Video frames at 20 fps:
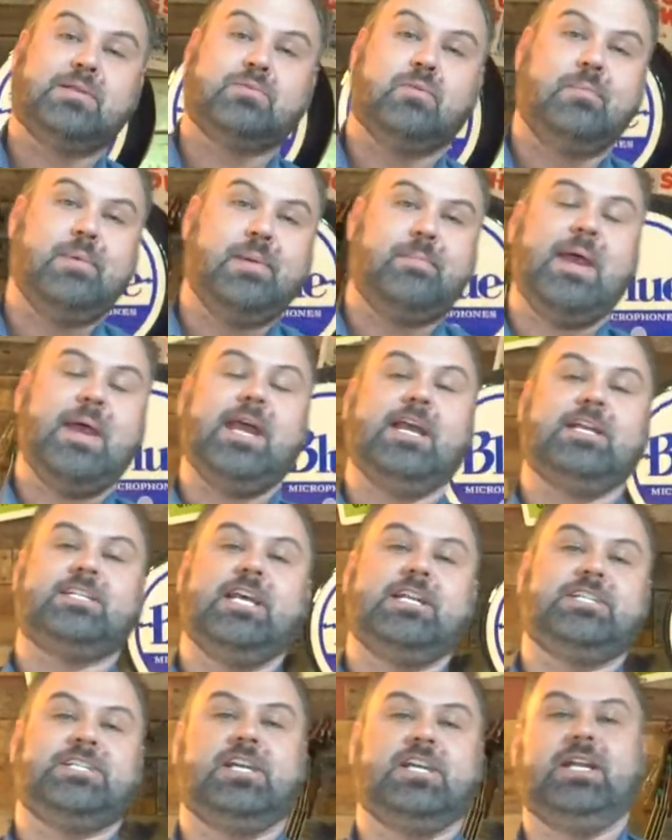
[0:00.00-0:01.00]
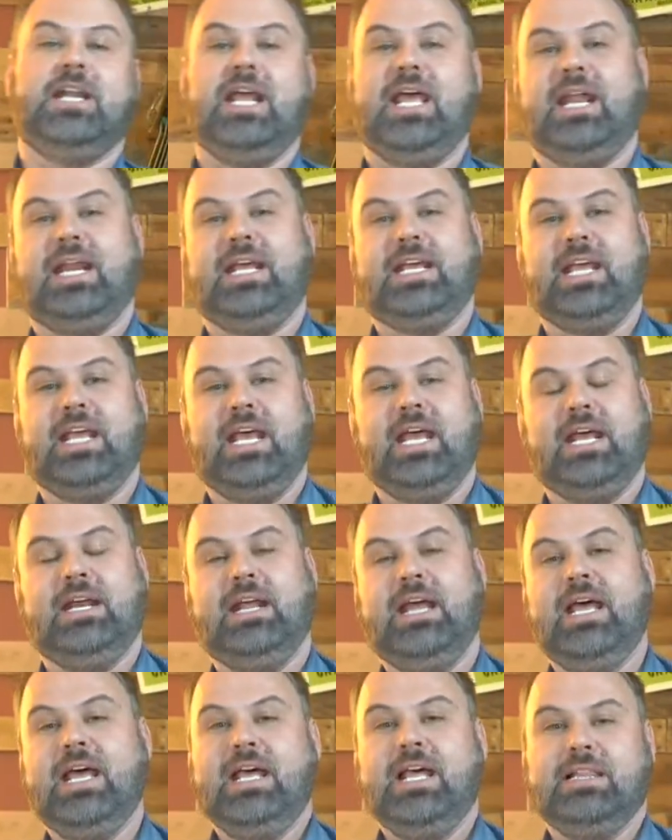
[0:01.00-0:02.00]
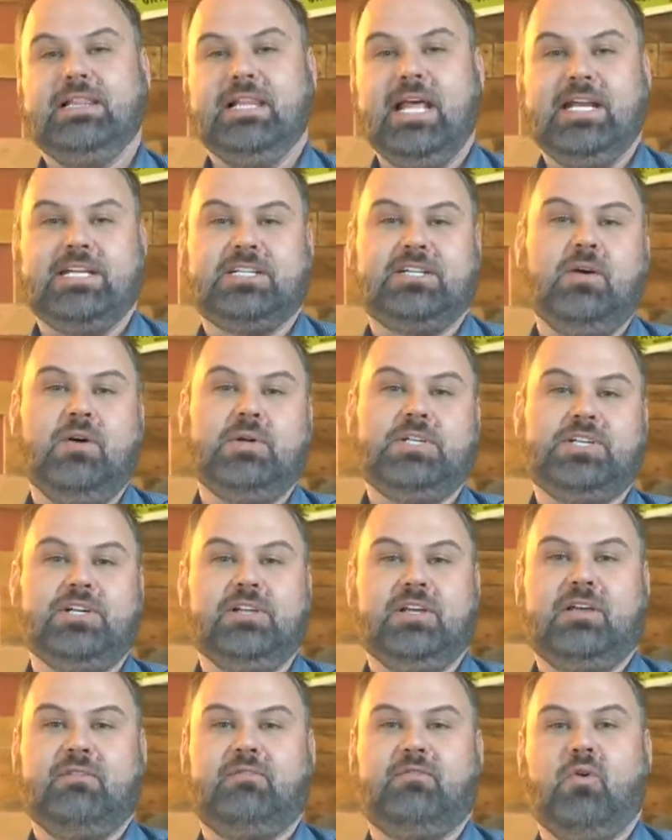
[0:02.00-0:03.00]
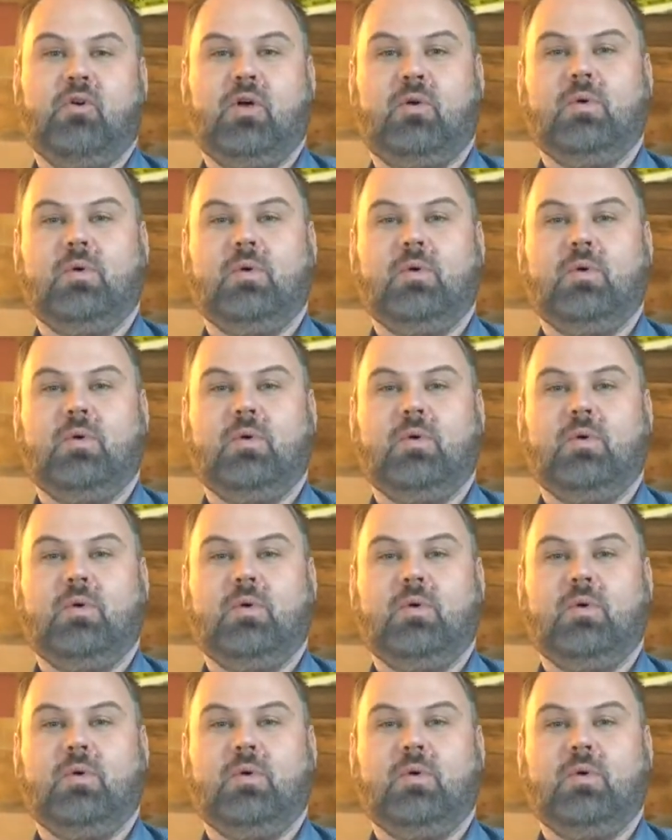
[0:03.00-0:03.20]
We'll be paying attention. And again, let us know what you're looking for.